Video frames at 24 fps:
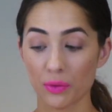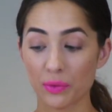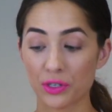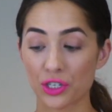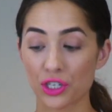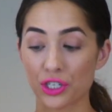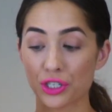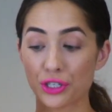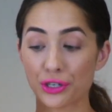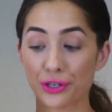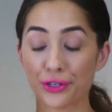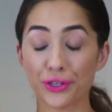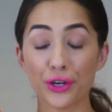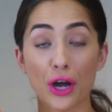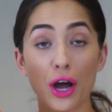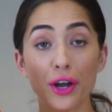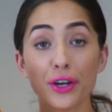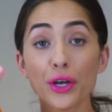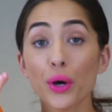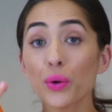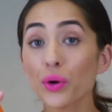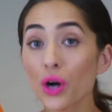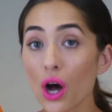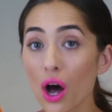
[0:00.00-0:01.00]
which is their
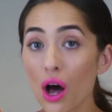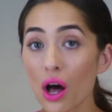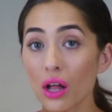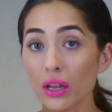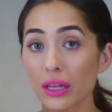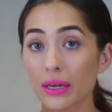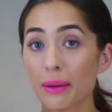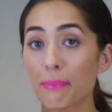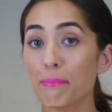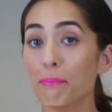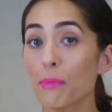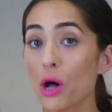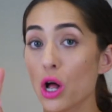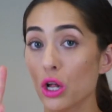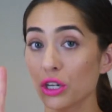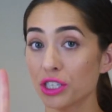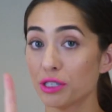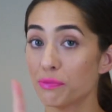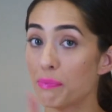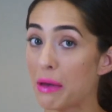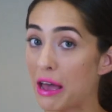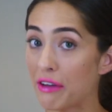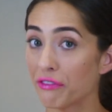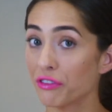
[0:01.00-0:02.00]
non-alcoholic
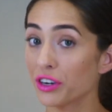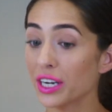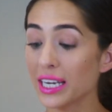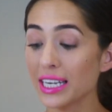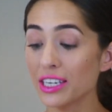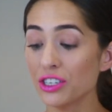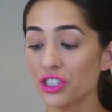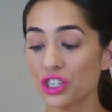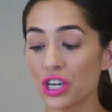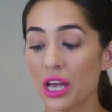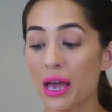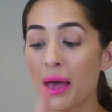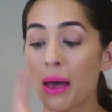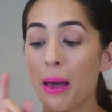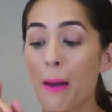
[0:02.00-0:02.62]
malt beverage,